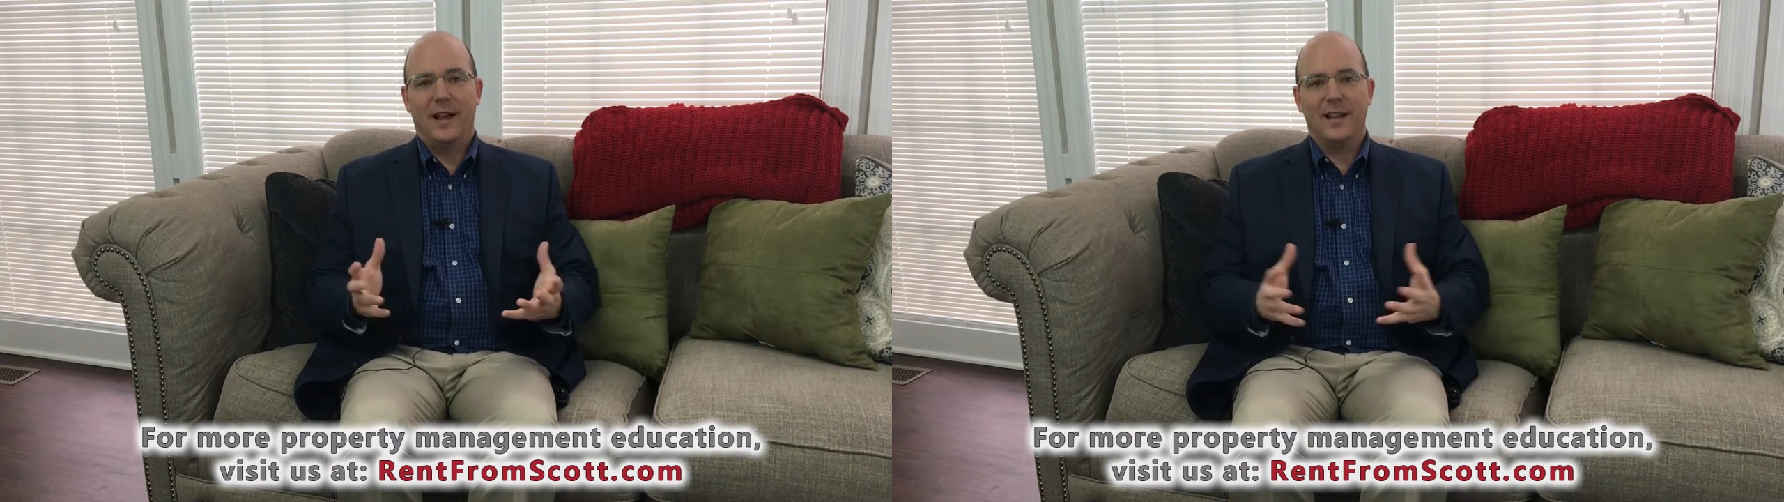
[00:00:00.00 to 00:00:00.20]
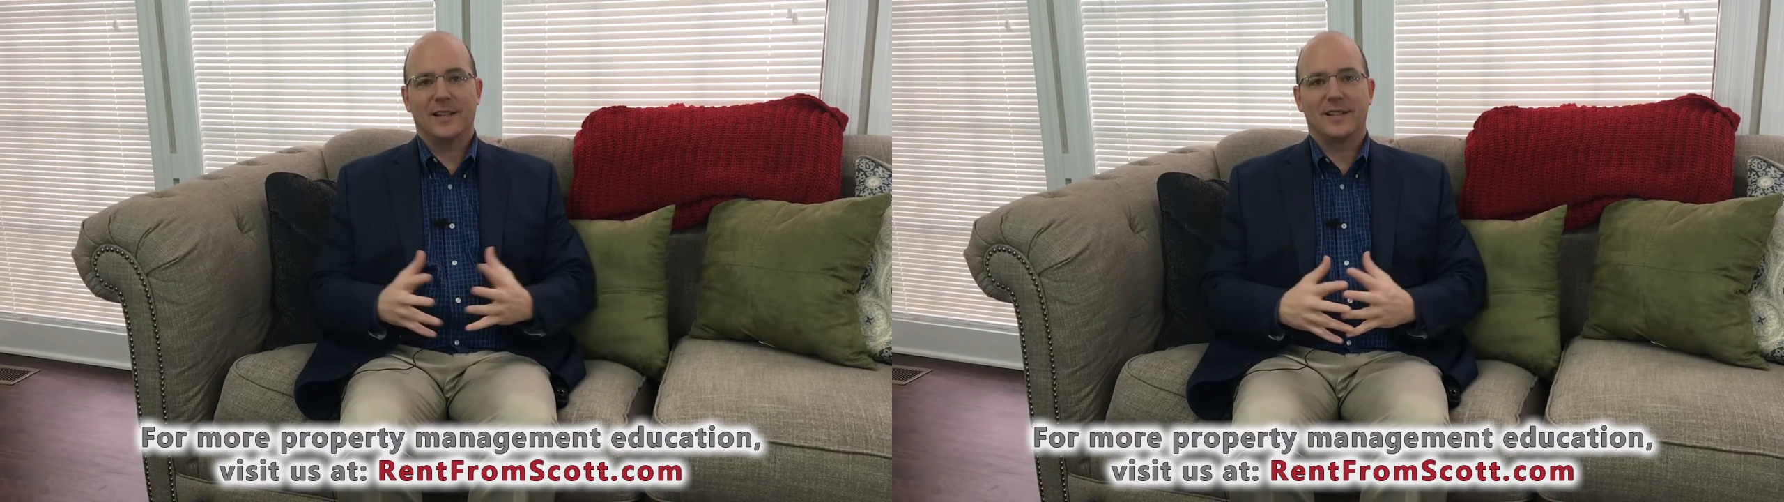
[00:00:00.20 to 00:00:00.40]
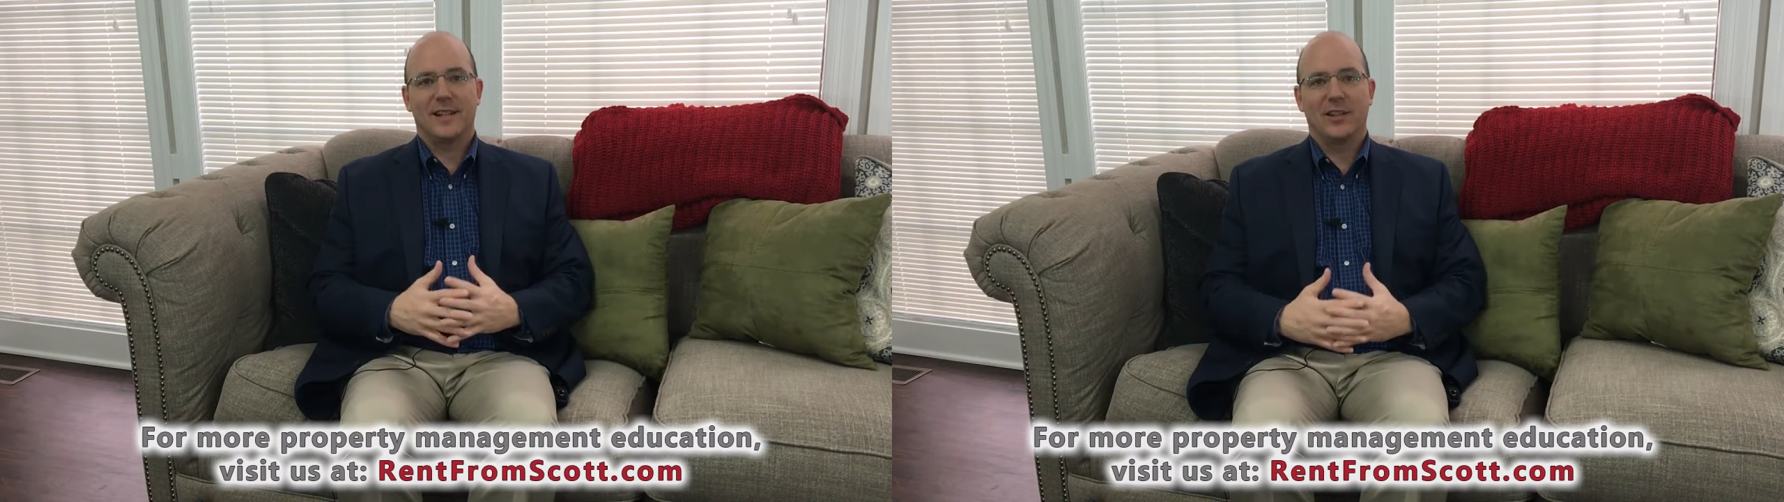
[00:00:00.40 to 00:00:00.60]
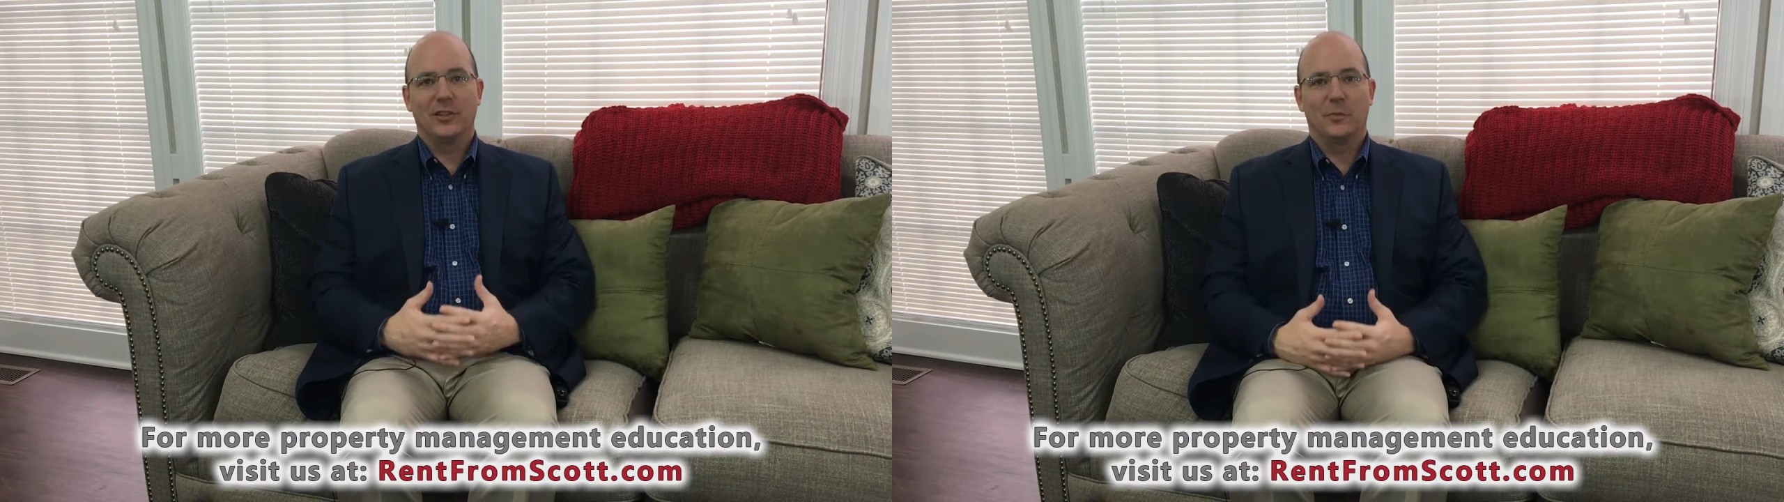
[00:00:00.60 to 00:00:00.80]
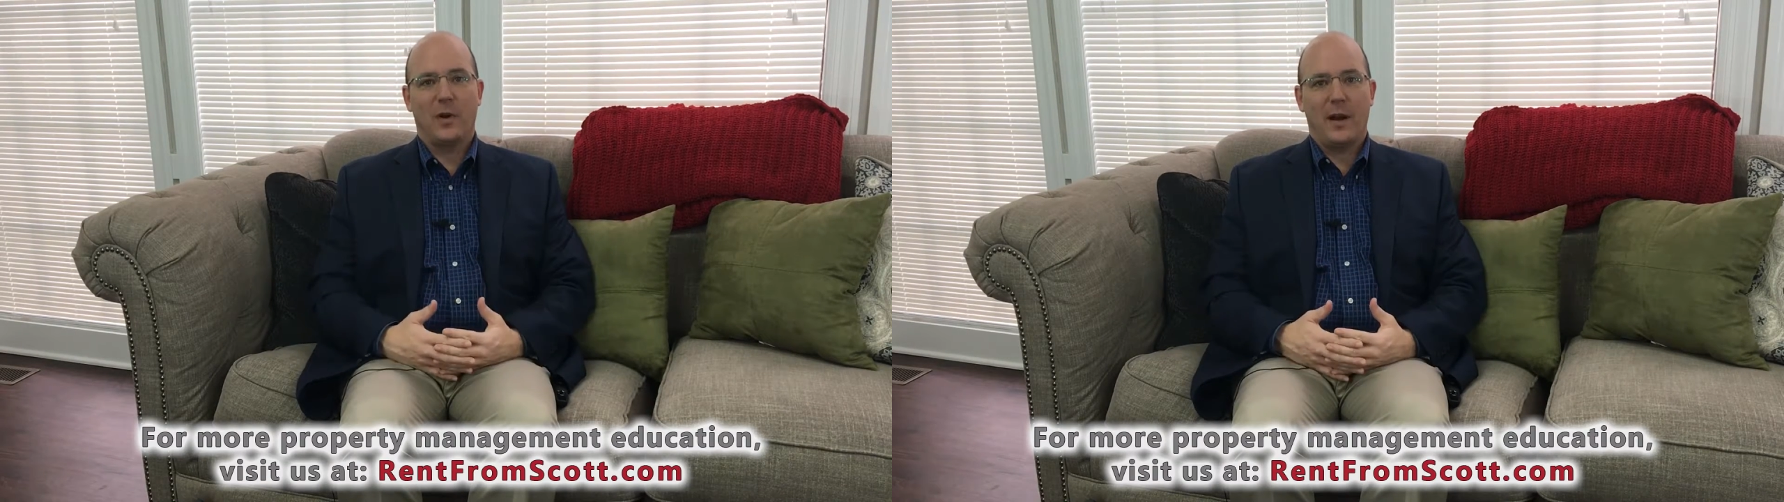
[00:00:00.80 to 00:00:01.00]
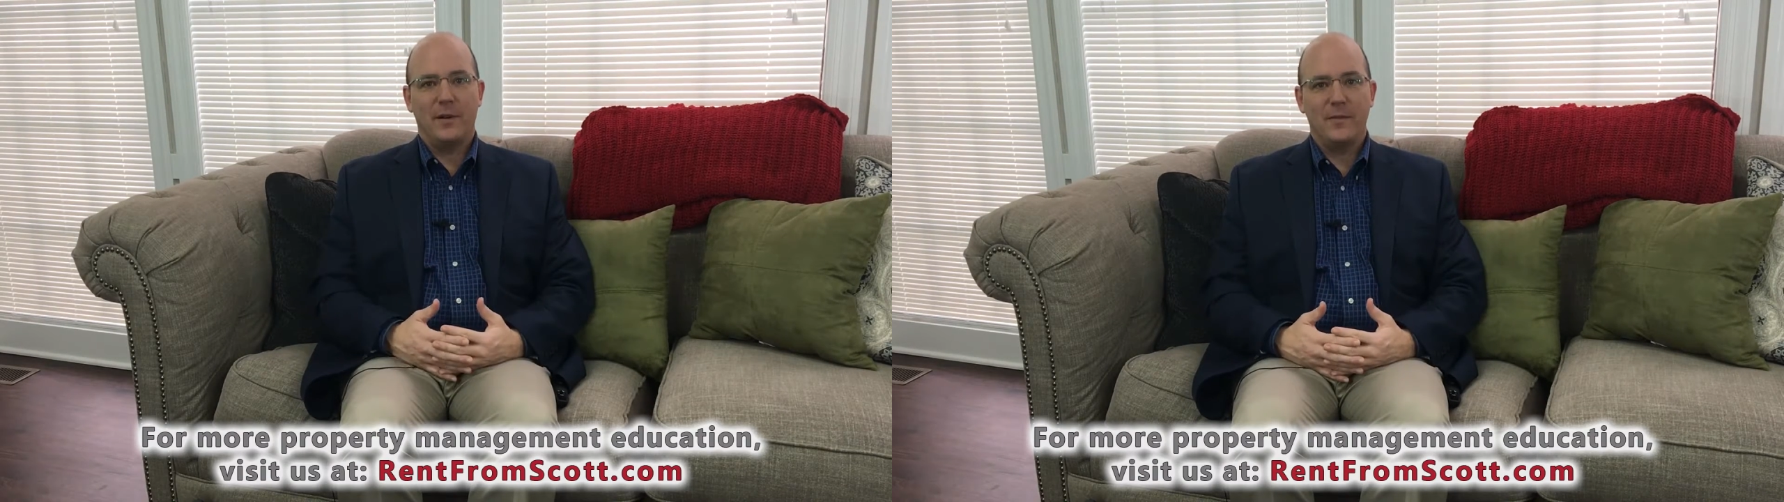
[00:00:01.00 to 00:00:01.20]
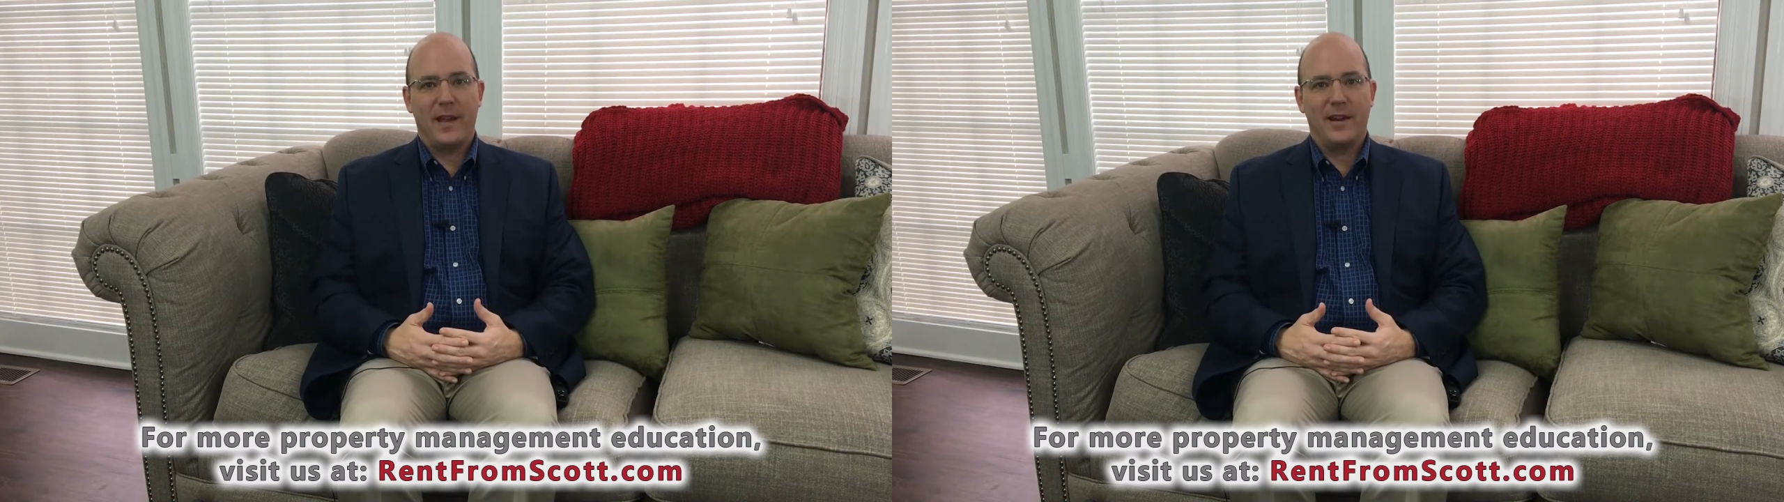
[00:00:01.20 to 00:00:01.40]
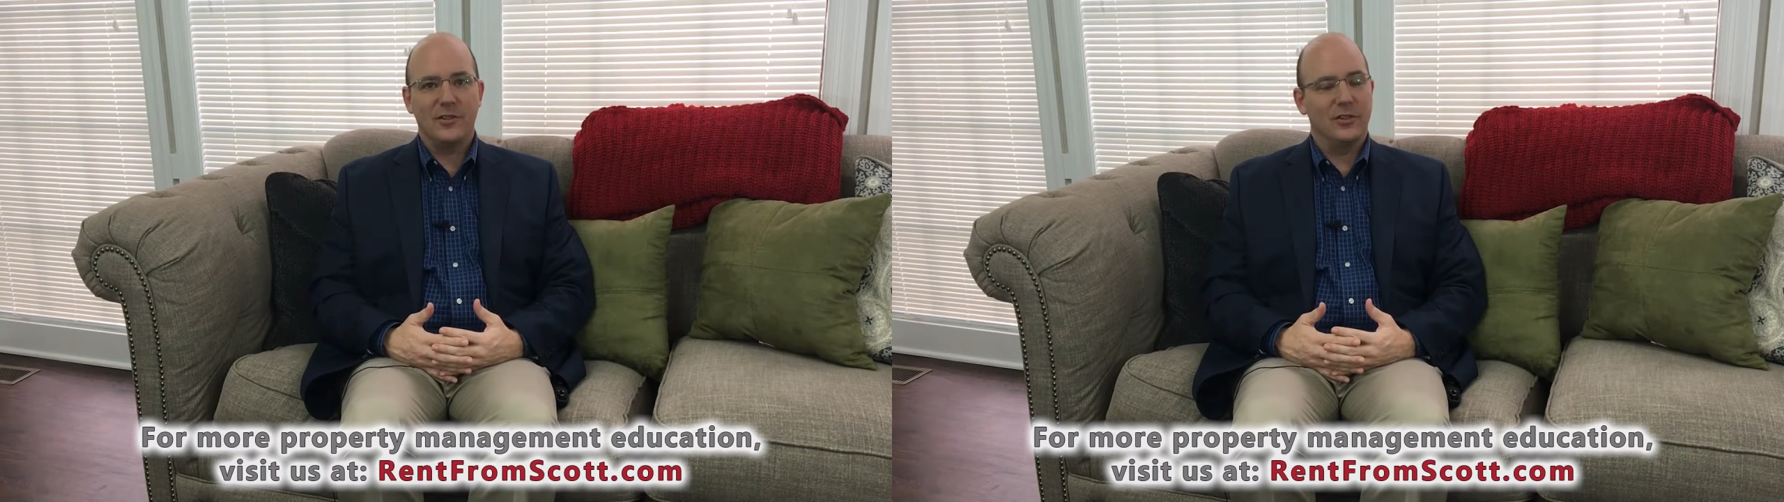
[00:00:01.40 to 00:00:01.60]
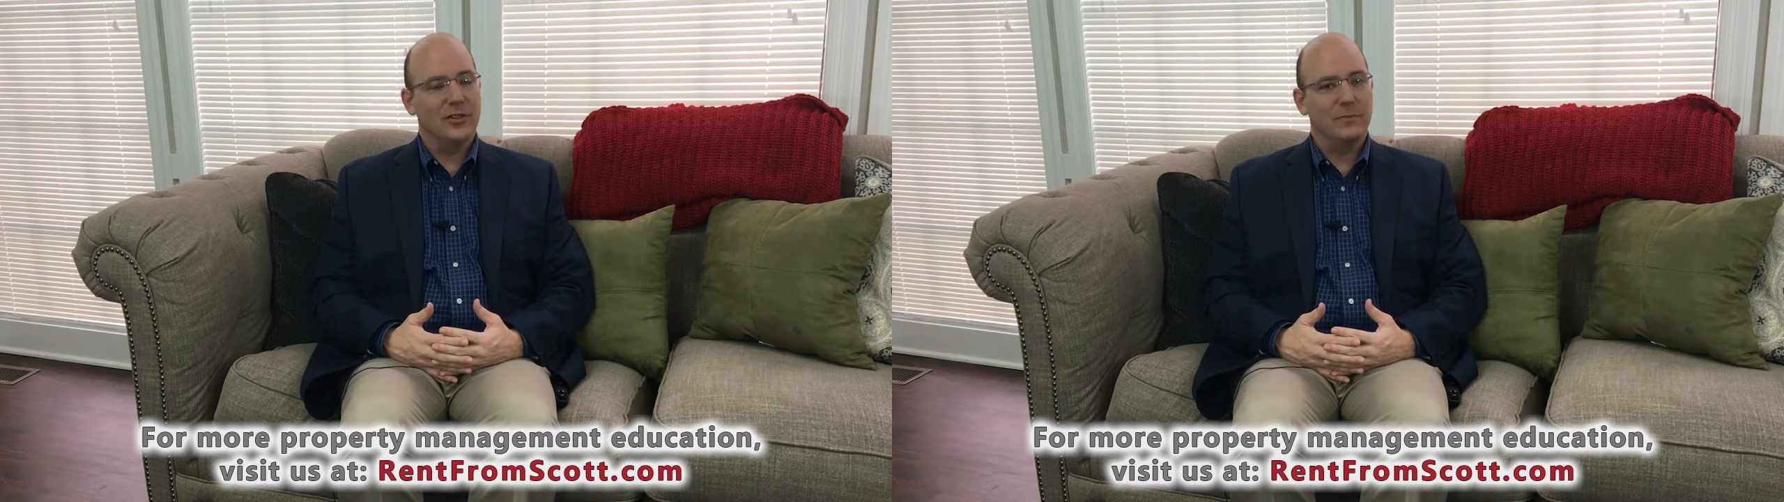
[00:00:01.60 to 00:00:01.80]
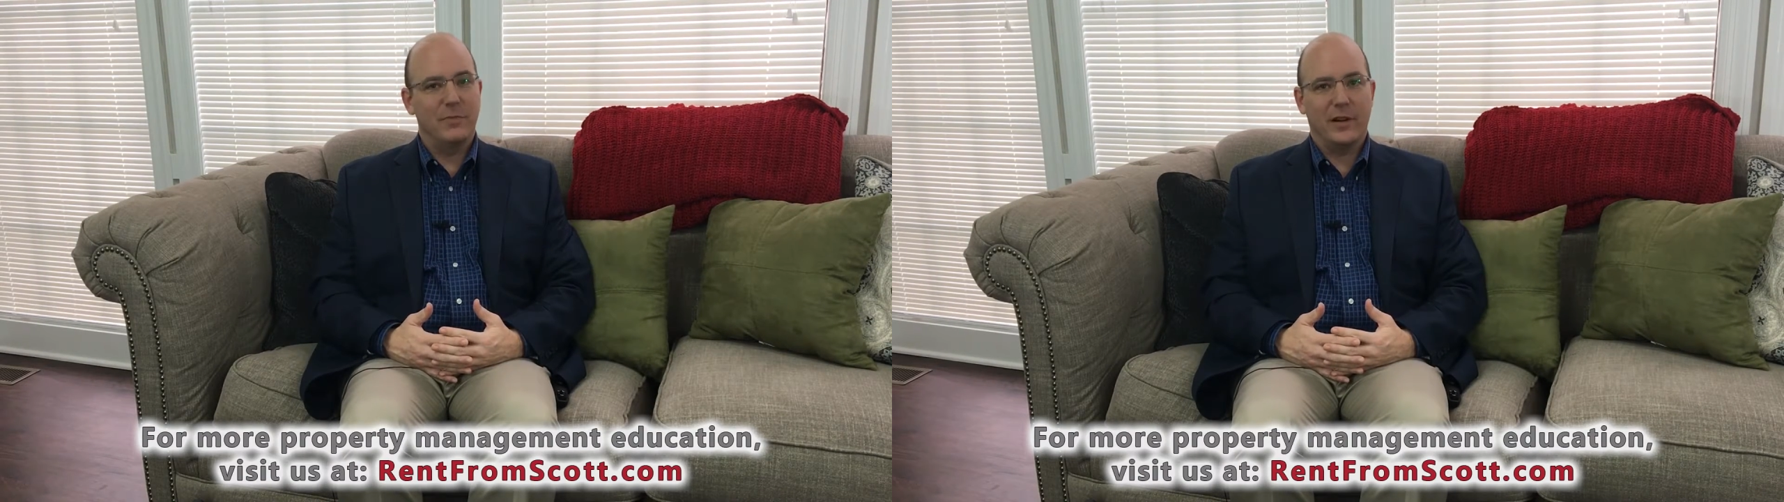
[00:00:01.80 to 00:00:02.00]
I like to say a good property
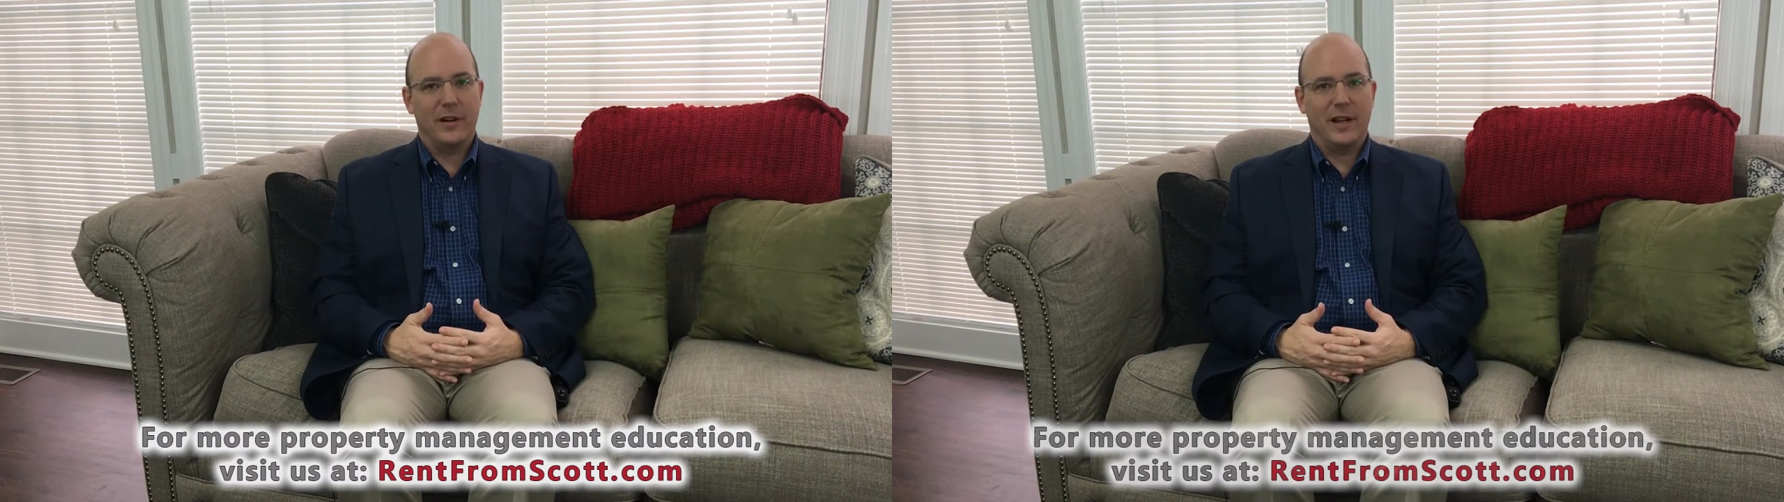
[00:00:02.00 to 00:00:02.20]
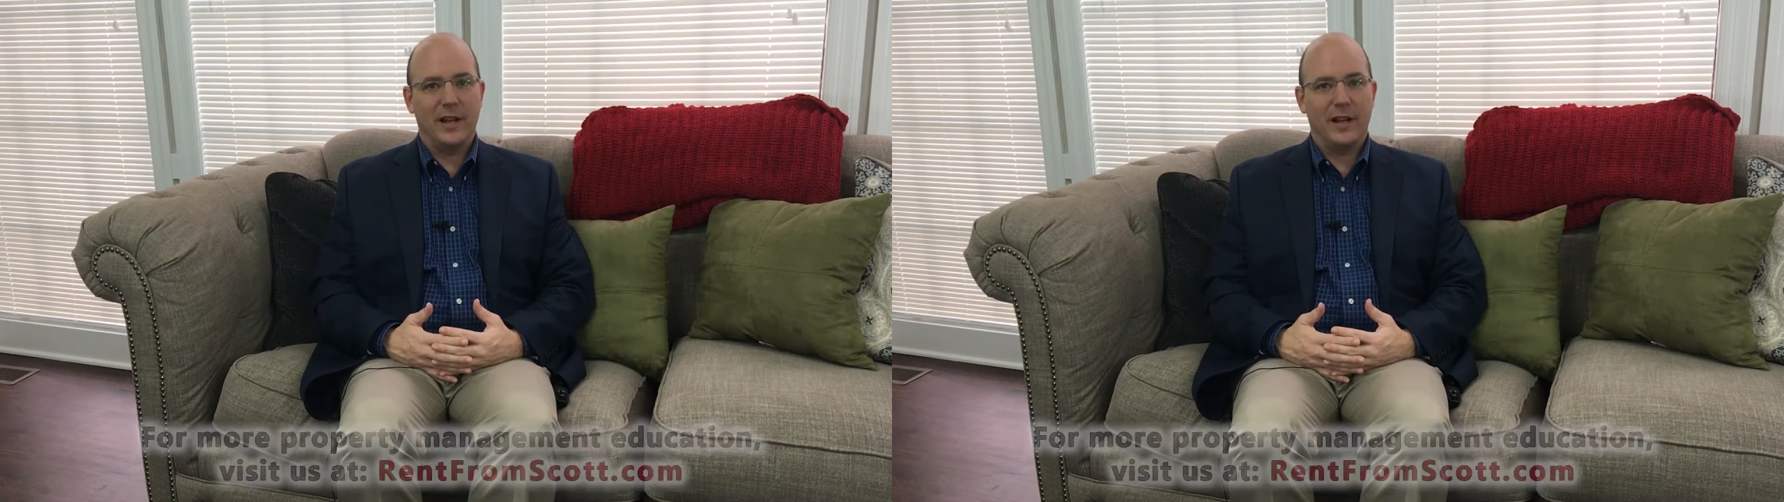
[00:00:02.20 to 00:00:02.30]
manager is better